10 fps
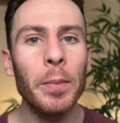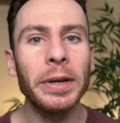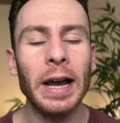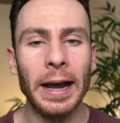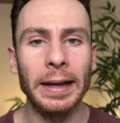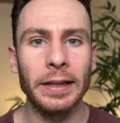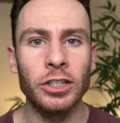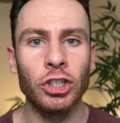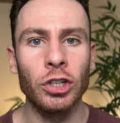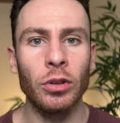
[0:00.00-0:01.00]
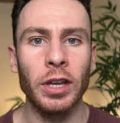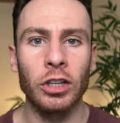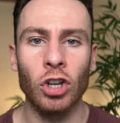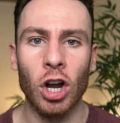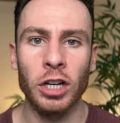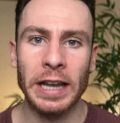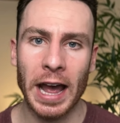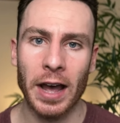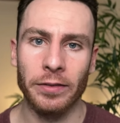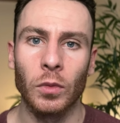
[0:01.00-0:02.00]
many eyelids do you think dogs
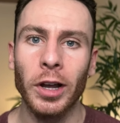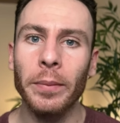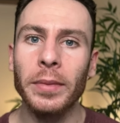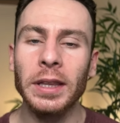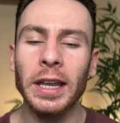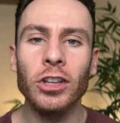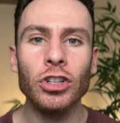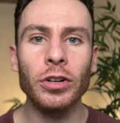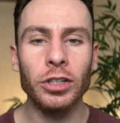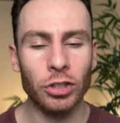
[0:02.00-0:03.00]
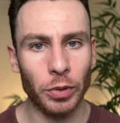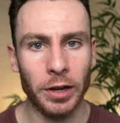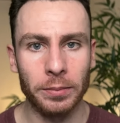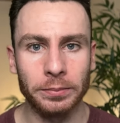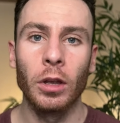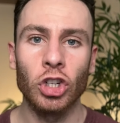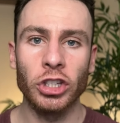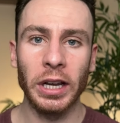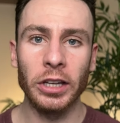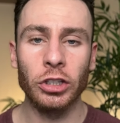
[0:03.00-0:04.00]
have? Well, the answer is 3.
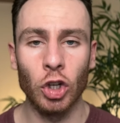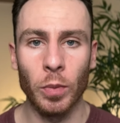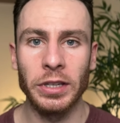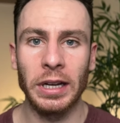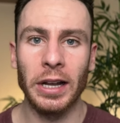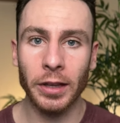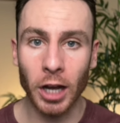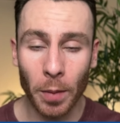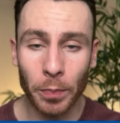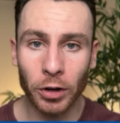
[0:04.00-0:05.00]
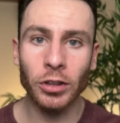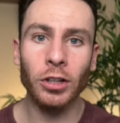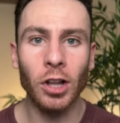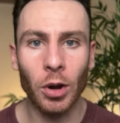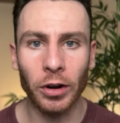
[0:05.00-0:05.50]
Just like us humans, they got the upper and the lower